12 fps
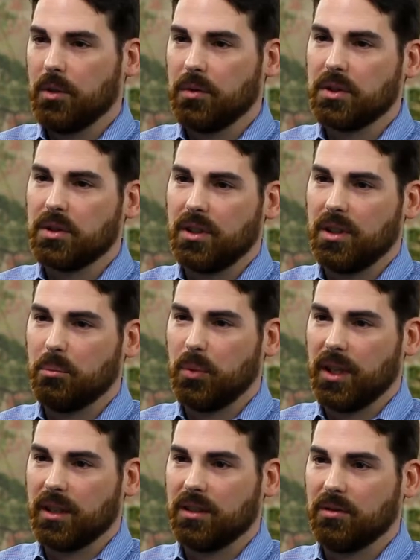you ever seen a
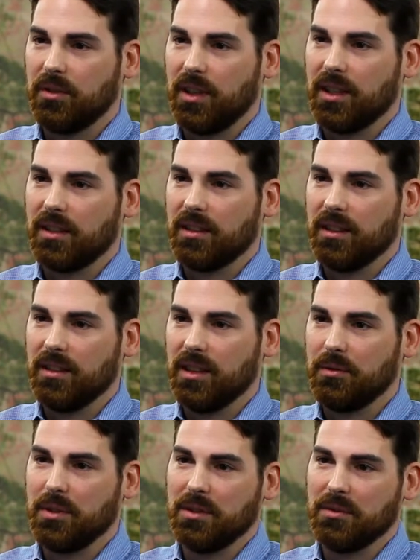bank define a
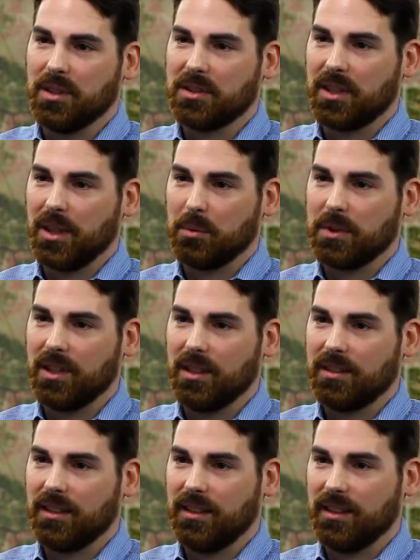level of risk
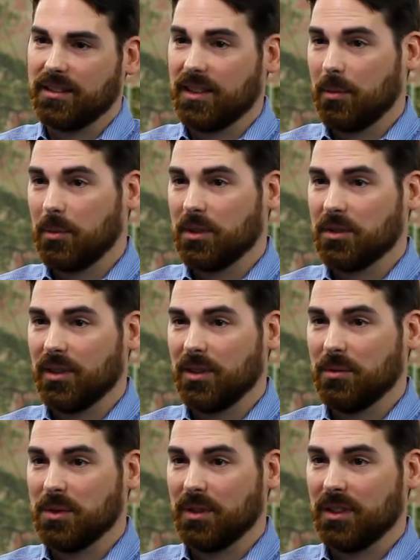appetite that an examiner said
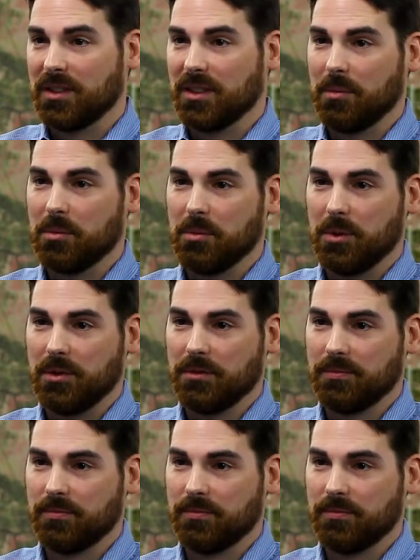was unacceptable?